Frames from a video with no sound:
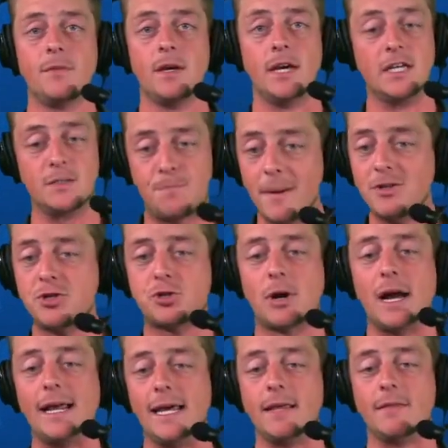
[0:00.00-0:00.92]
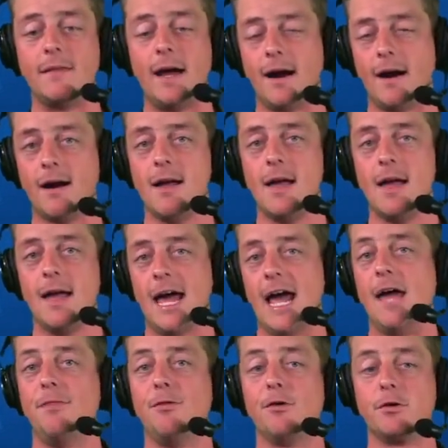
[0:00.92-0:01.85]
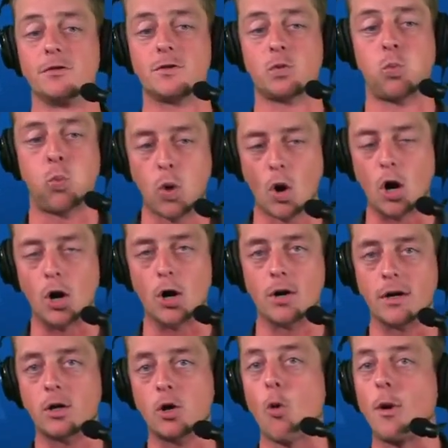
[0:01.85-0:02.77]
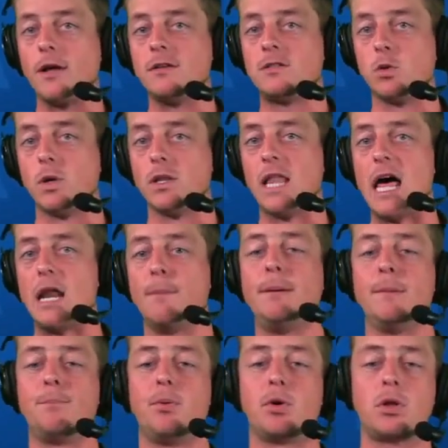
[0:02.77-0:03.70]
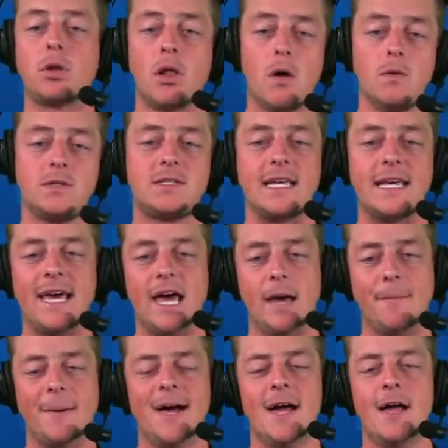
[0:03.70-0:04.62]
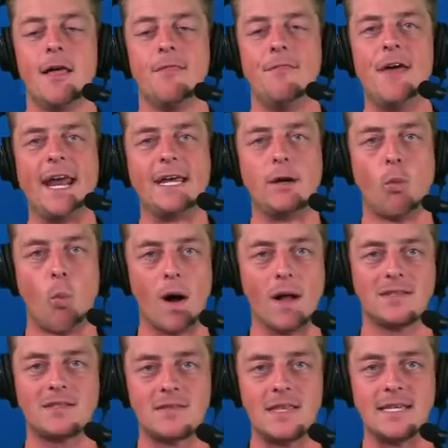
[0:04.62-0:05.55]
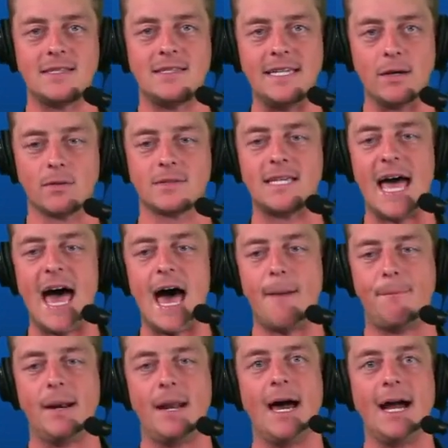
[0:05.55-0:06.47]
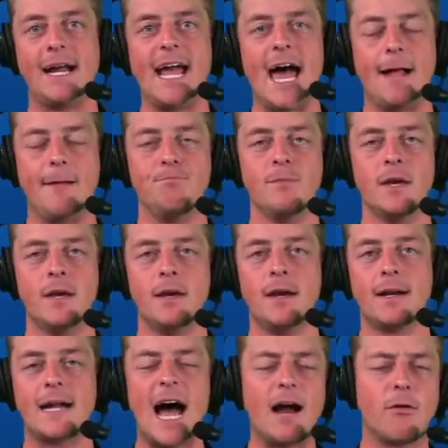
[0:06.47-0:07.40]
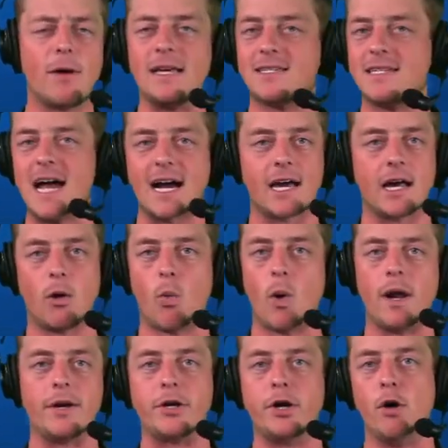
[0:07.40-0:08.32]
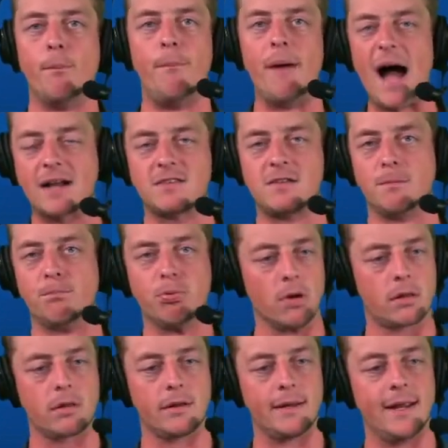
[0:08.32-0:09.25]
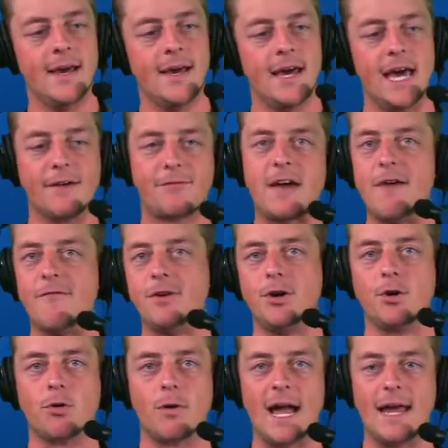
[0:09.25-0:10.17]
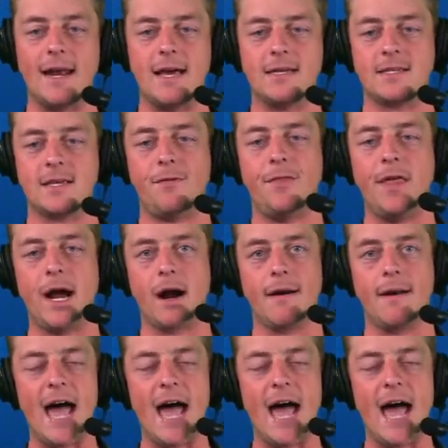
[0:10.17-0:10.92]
He's been training there, and there's word, according to a lot of people close to him, that he wants this deal to happen. Again, Kyrie is not going to want to go back to Brooklyn if Kevin Durant isn't there.